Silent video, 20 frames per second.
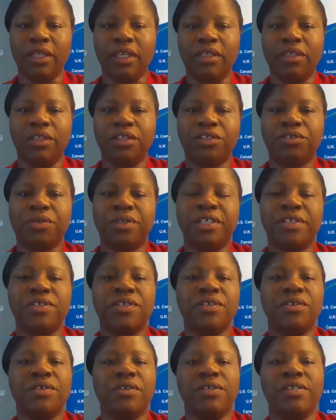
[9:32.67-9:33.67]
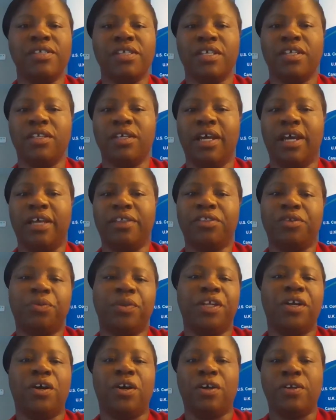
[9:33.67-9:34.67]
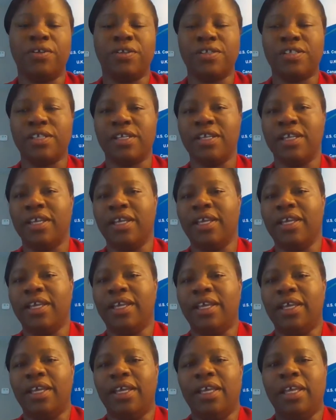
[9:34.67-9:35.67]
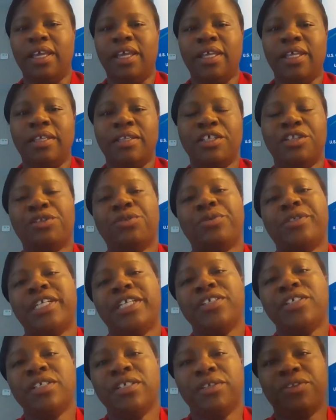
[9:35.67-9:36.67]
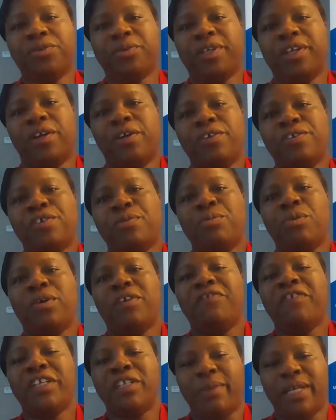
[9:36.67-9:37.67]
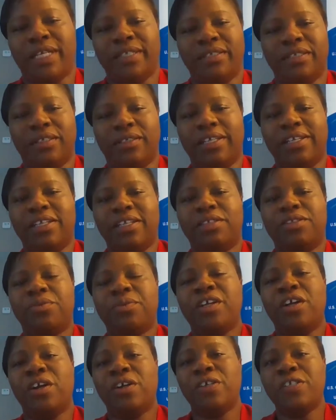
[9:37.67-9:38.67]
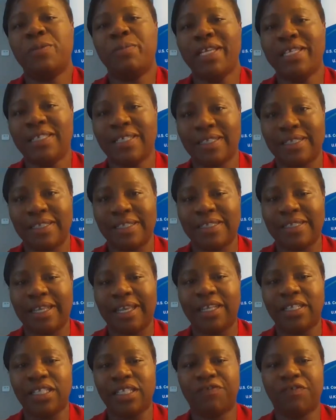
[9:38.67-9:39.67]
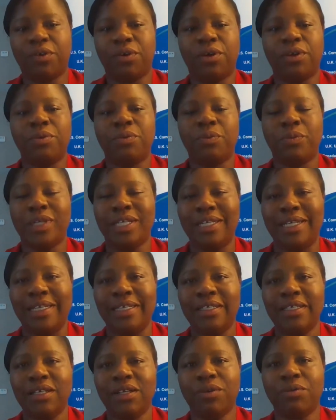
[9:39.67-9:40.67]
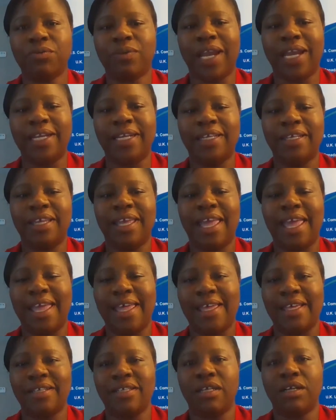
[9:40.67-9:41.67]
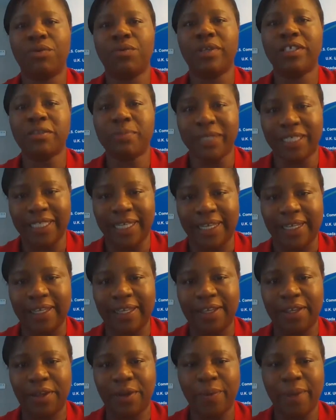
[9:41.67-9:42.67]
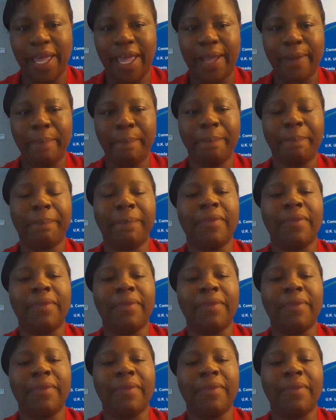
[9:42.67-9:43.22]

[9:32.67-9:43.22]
the traditional 3 R's. The traditional 3 R's are more fundamental, and the 3 R's basically stands for reading, writing, and arithmetic. Okay,